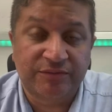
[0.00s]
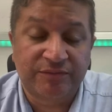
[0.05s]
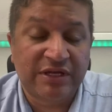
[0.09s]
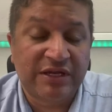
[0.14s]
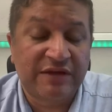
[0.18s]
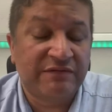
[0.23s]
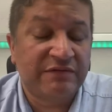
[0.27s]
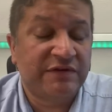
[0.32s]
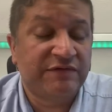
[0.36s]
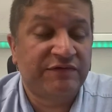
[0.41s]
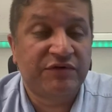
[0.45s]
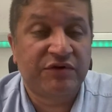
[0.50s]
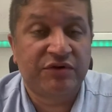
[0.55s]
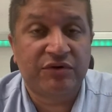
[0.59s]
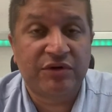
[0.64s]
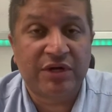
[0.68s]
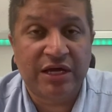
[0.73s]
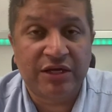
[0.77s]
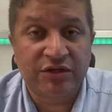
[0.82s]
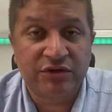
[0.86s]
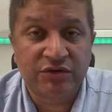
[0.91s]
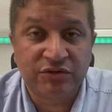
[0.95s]
Even if you're
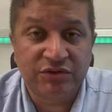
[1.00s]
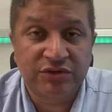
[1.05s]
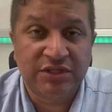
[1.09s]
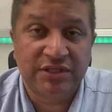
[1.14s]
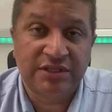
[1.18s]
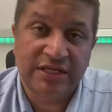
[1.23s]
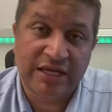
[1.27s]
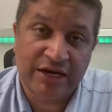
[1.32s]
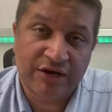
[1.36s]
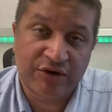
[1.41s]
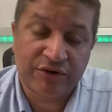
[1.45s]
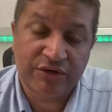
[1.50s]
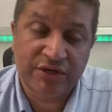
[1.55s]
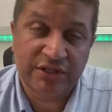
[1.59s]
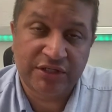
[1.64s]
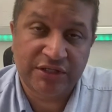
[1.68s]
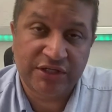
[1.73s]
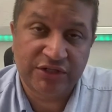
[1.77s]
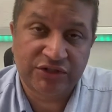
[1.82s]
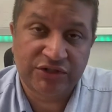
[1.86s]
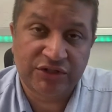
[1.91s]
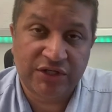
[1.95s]
not using the air
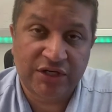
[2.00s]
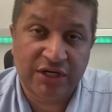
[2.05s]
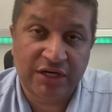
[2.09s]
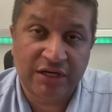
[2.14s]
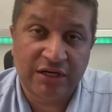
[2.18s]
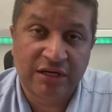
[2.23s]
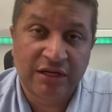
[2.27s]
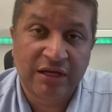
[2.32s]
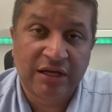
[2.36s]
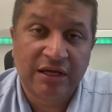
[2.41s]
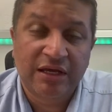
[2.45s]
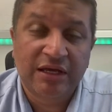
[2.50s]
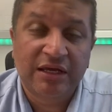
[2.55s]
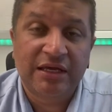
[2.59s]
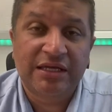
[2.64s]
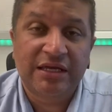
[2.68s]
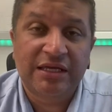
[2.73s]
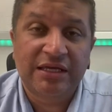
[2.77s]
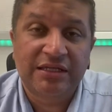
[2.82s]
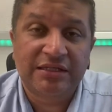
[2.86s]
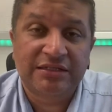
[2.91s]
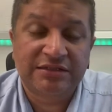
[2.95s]
conditioning,
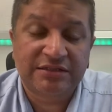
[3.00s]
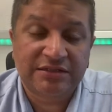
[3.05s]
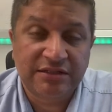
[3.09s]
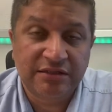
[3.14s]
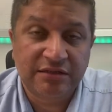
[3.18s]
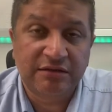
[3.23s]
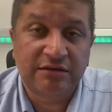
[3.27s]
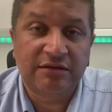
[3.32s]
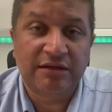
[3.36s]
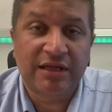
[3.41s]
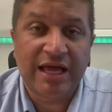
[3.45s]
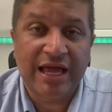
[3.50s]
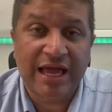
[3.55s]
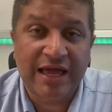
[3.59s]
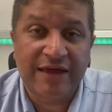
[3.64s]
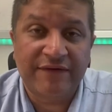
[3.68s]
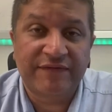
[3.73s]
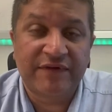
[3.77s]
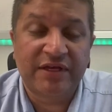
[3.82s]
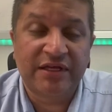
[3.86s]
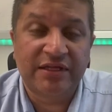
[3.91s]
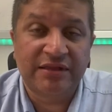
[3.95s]
still
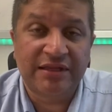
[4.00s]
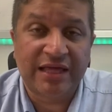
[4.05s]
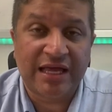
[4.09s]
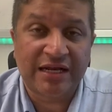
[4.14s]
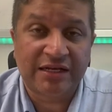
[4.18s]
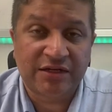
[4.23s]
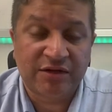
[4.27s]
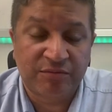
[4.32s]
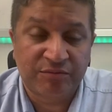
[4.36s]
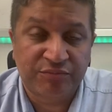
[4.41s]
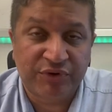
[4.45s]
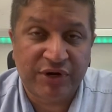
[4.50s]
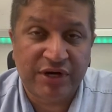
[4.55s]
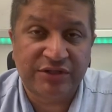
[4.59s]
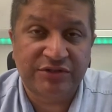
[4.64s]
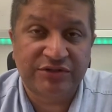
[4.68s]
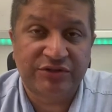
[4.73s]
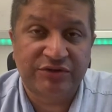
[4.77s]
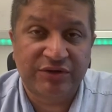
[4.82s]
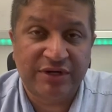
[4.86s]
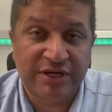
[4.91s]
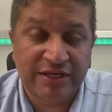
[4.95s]
having that
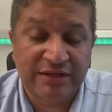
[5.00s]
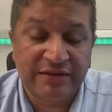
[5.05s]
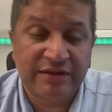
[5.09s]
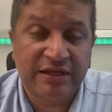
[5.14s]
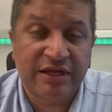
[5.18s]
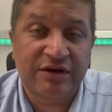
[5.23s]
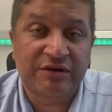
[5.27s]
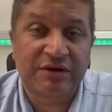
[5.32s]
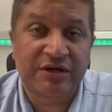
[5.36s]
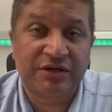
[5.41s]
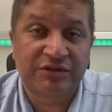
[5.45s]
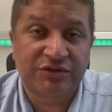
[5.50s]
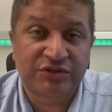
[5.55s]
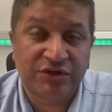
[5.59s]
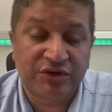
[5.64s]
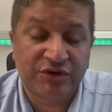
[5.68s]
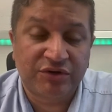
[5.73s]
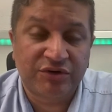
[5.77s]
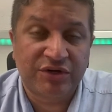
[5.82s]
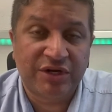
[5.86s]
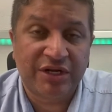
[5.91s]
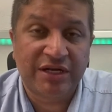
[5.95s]
compressor in there and
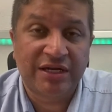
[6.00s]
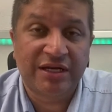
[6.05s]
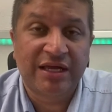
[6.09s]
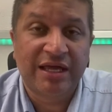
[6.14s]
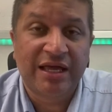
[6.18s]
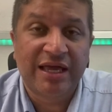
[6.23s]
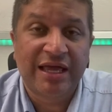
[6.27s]
turning